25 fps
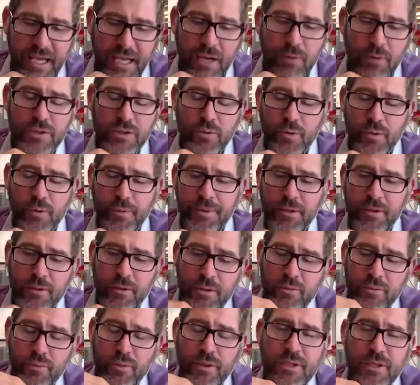Yeah. So we've been
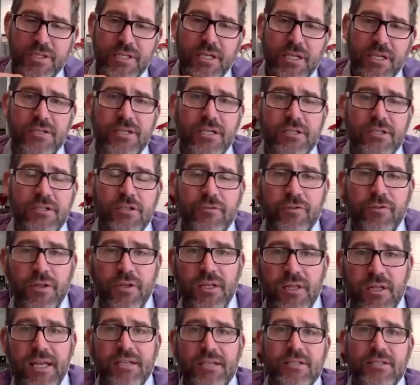doing Real Estate Uncensored for
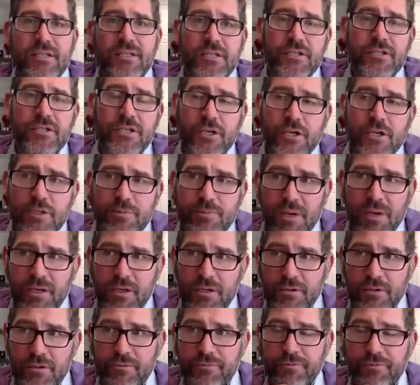the last six years. My
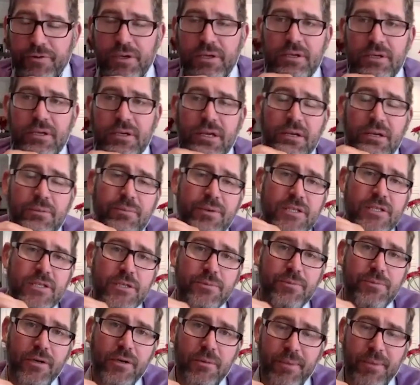good friend and business
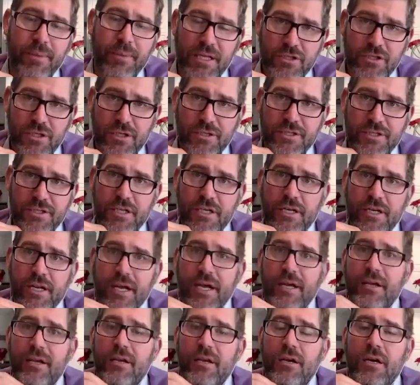partner Matt Johnson and
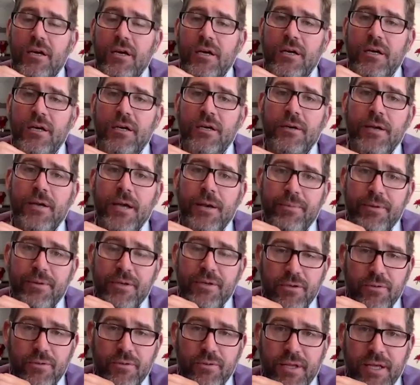I uh, have
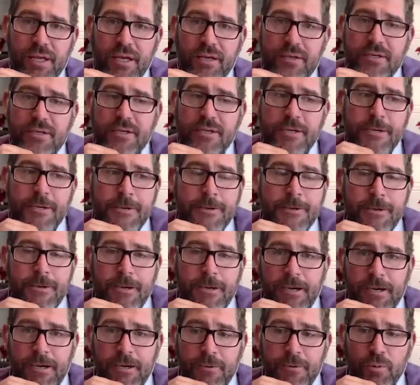been doing that.
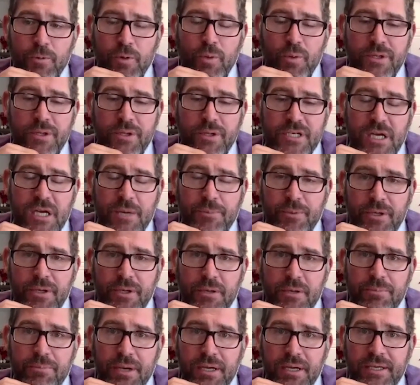Uh, we're one of the top
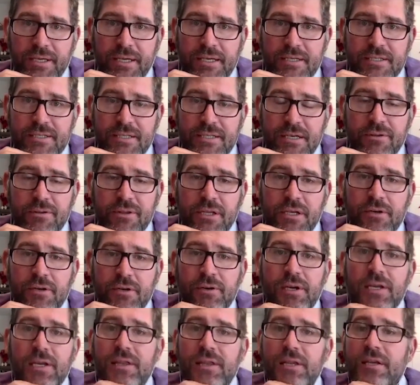rated podcasts out there.
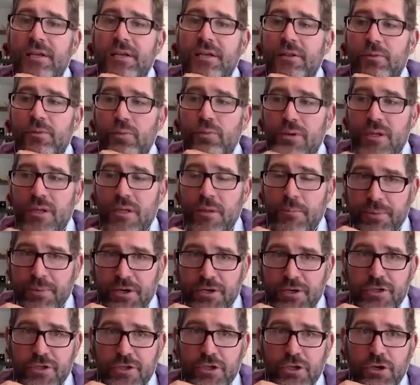And then with the
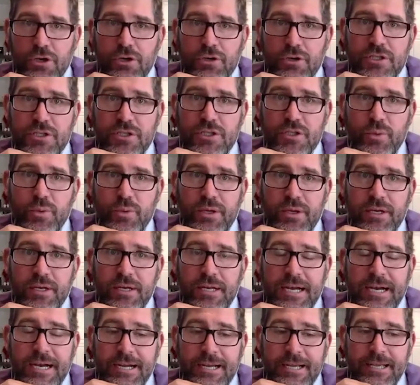beers and calls it's when
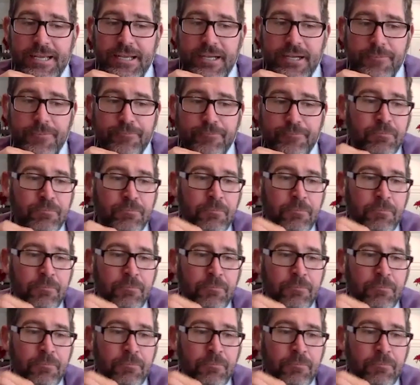I. Um,